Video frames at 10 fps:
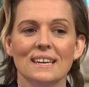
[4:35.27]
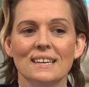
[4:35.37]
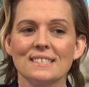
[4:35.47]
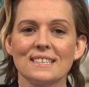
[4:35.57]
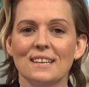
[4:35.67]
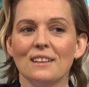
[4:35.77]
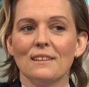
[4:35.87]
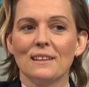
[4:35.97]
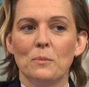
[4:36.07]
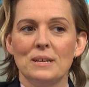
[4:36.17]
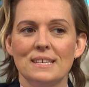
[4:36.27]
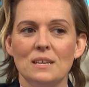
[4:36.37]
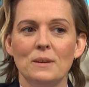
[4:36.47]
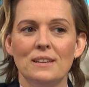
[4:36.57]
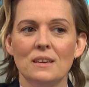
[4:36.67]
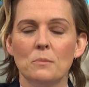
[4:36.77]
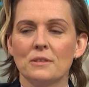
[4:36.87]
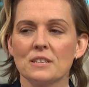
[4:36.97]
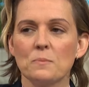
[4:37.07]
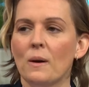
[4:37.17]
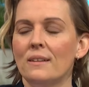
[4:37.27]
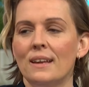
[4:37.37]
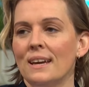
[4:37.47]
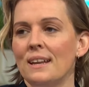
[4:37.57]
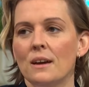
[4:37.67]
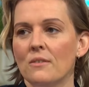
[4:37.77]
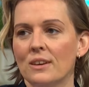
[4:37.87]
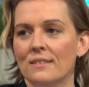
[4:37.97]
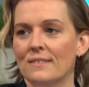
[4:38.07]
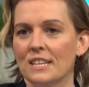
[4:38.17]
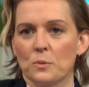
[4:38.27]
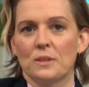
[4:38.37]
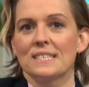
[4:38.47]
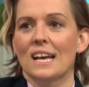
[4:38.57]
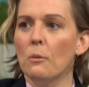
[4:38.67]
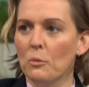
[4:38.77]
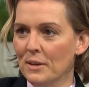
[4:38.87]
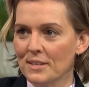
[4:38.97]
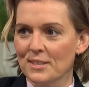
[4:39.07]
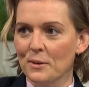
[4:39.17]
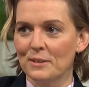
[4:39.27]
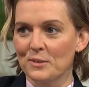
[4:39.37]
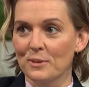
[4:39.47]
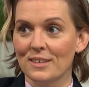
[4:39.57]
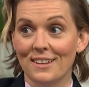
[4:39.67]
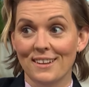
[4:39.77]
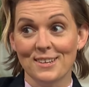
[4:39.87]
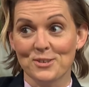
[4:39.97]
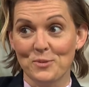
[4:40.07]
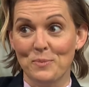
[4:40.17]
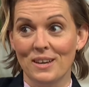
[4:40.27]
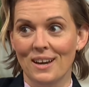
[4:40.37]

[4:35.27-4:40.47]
Is still a little bit TBD, but the spontaneity of it, that's what this album is, so it's what that night should be.